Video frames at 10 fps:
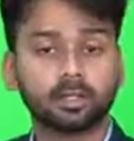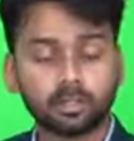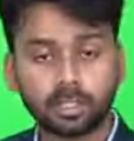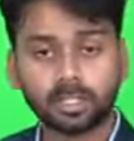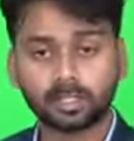
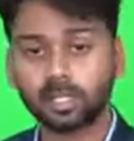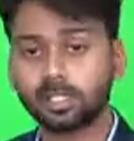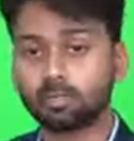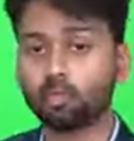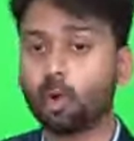this
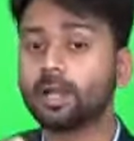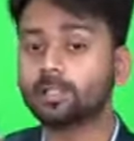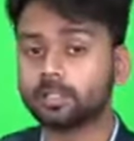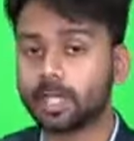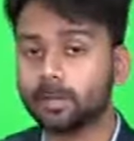is one
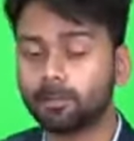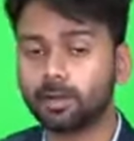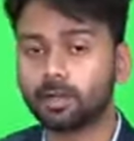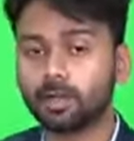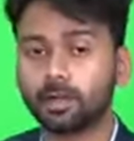step,
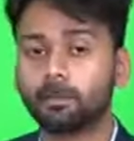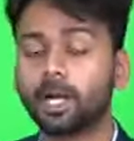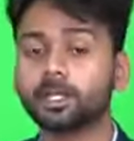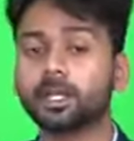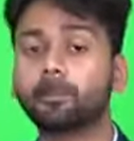
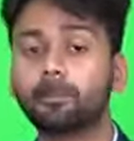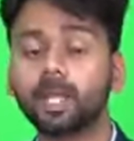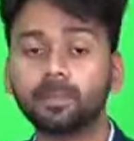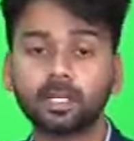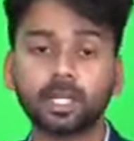but
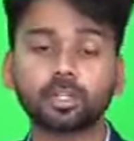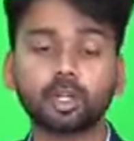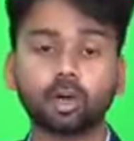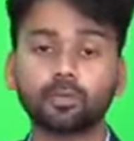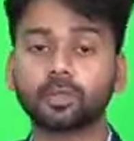
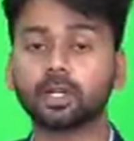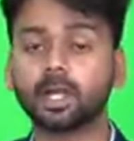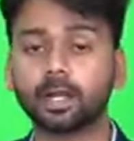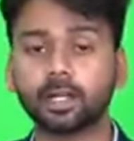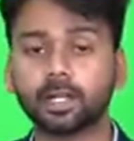implementation of the
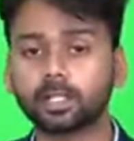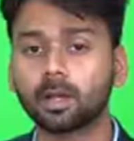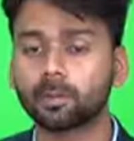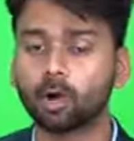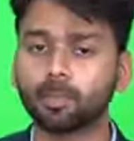guidelines in
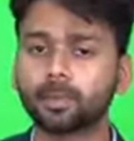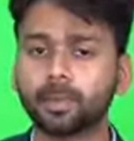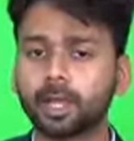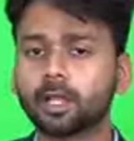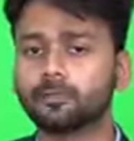a proper
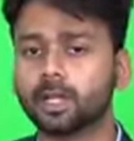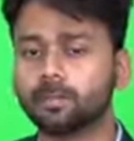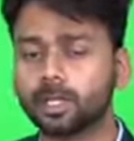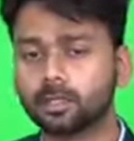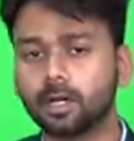manner will
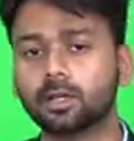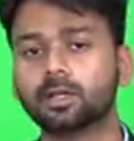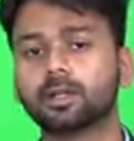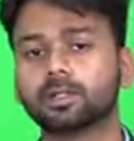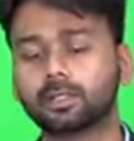be the
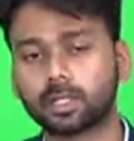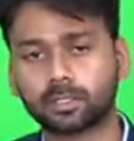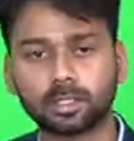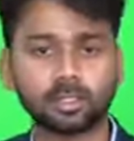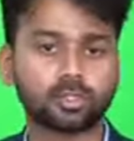
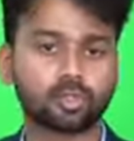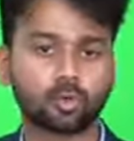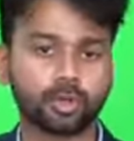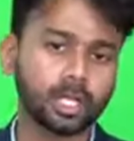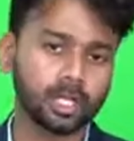success
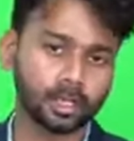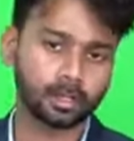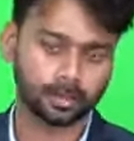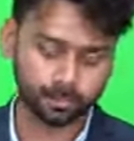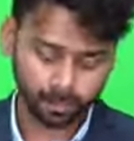story here.
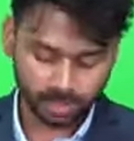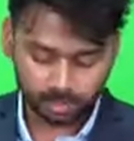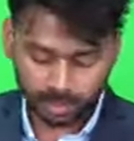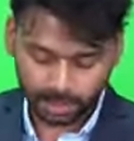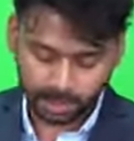
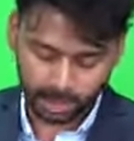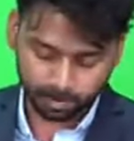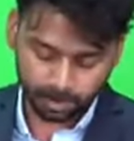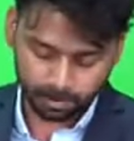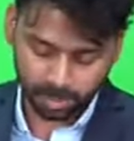That can
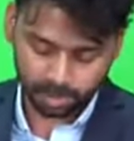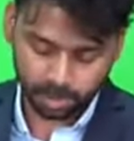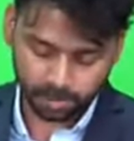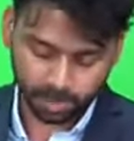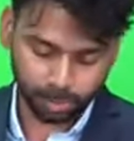be
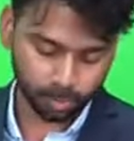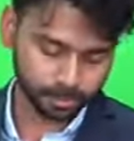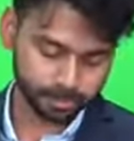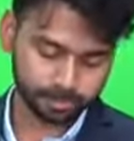mentioned by you.